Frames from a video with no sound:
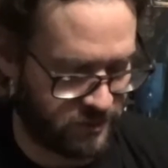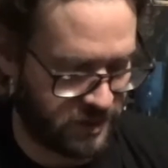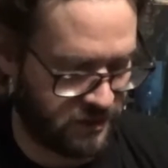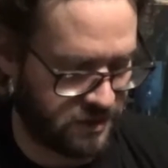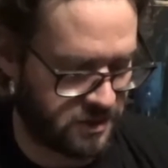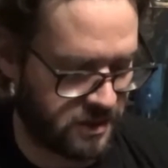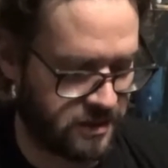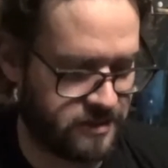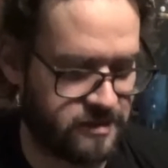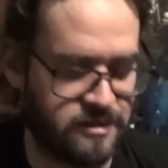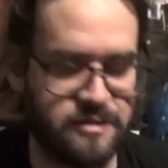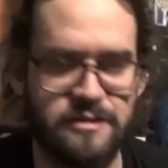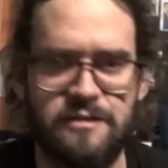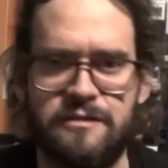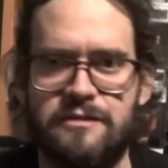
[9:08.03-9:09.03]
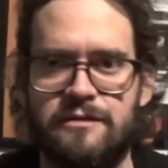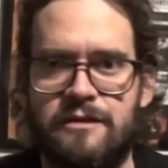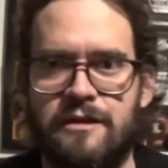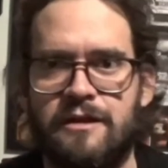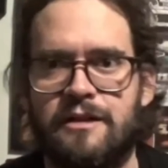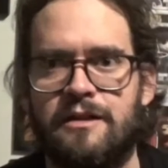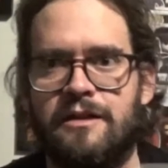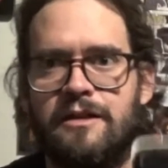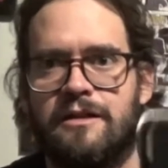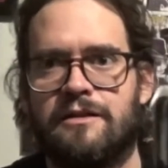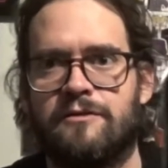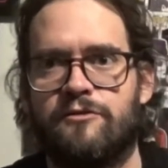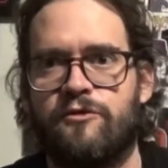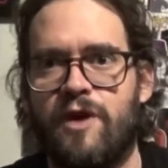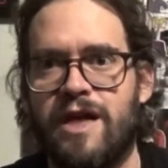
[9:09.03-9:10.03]
They're just
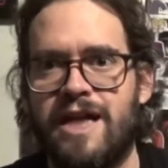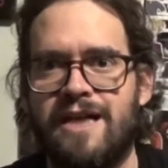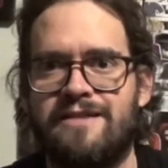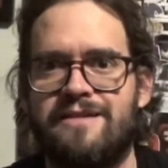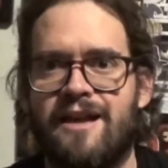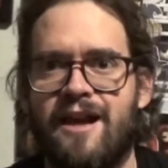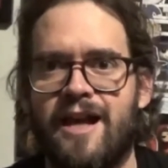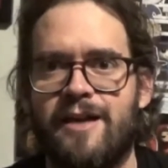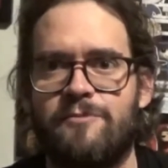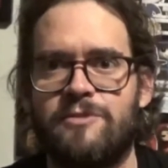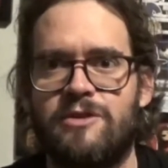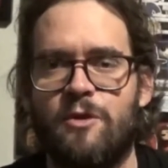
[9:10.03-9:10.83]
funny at times,